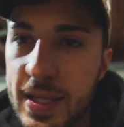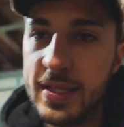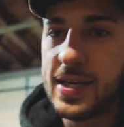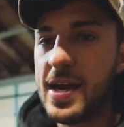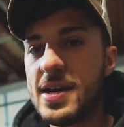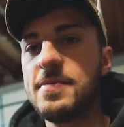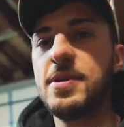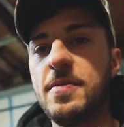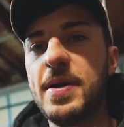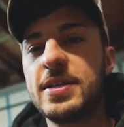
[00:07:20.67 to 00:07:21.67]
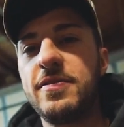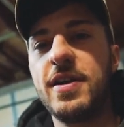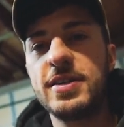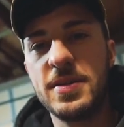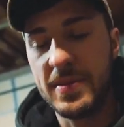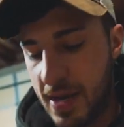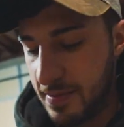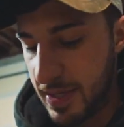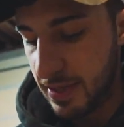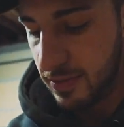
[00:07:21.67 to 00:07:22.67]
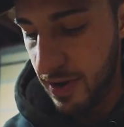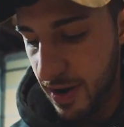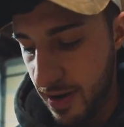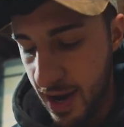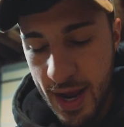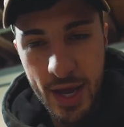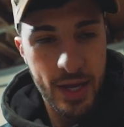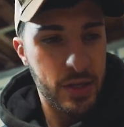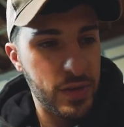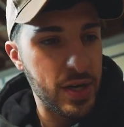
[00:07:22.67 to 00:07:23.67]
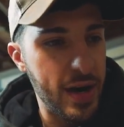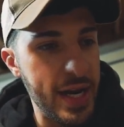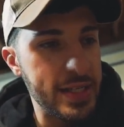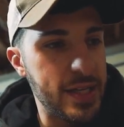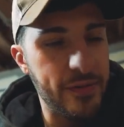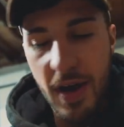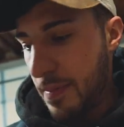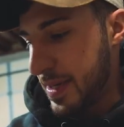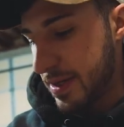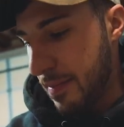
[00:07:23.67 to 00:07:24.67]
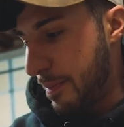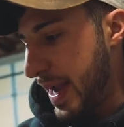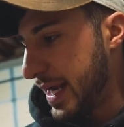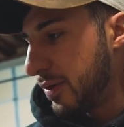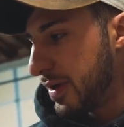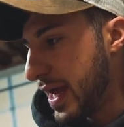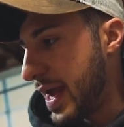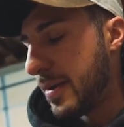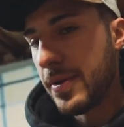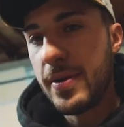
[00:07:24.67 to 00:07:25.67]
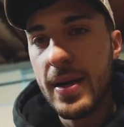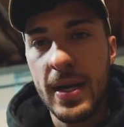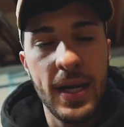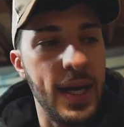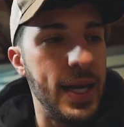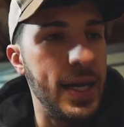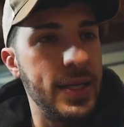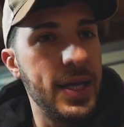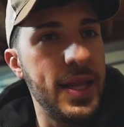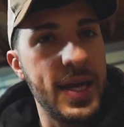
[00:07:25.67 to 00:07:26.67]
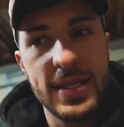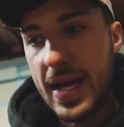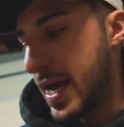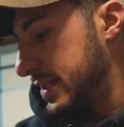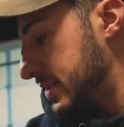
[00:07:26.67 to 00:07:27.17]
This guy can be your best friend sometimes, I swear. So we started heating stuff up. I started banging it with a hammer. And yeah, that's that.